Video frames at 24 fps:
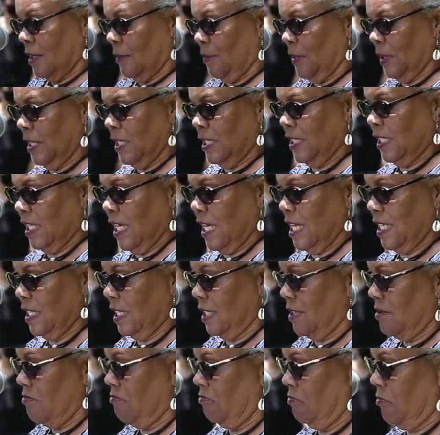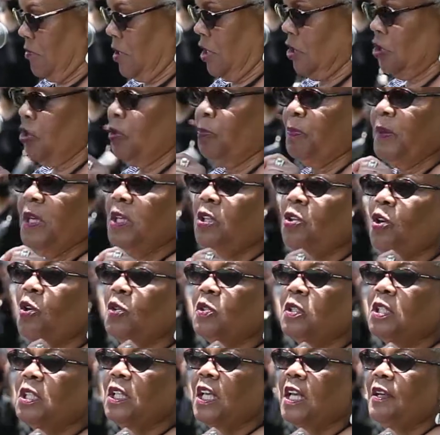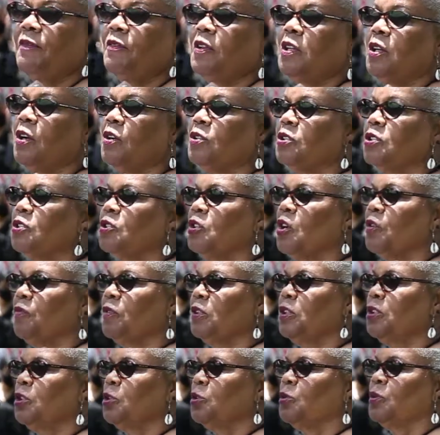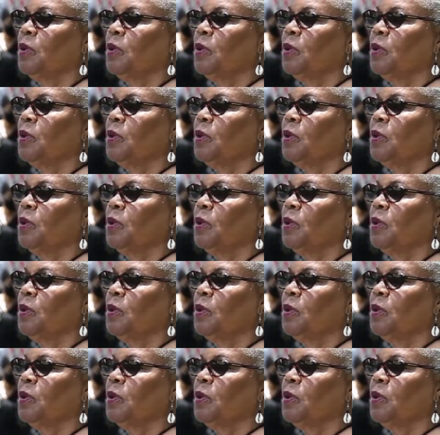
but it says there shall be no slavery or servitude